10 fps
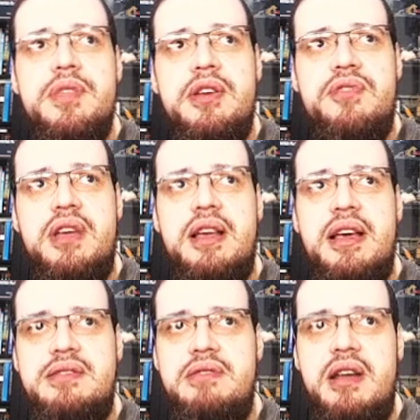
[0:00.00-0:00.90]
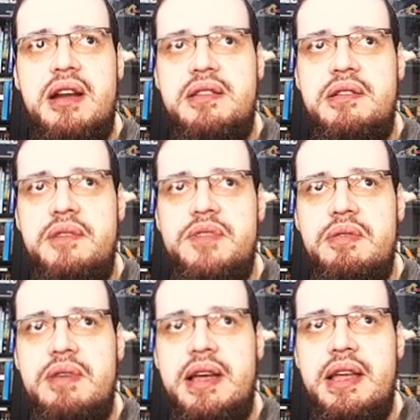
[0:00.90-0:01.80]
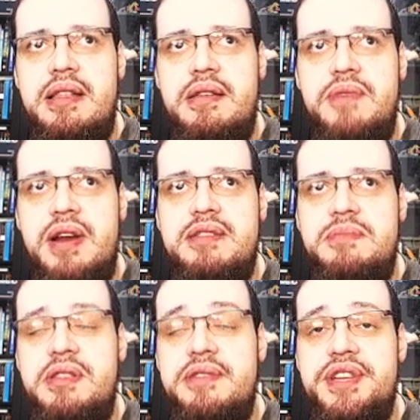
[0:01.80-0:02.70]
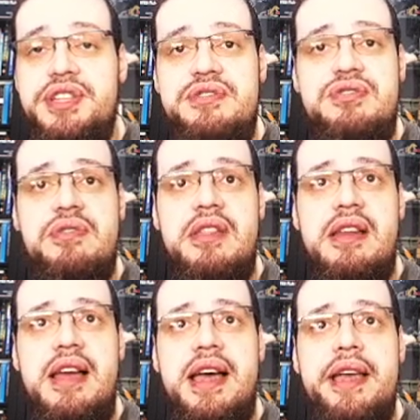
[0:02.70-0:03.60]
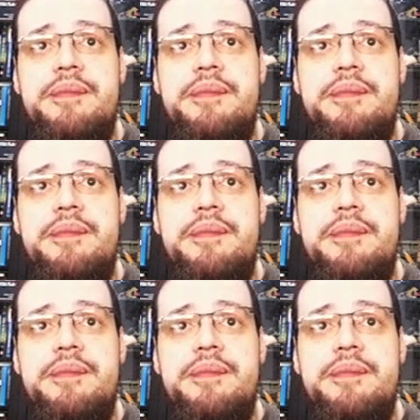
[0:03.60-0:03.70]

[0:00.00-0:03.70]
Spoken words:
Of Grant Castle's character and reveal why where his motivations truly lie.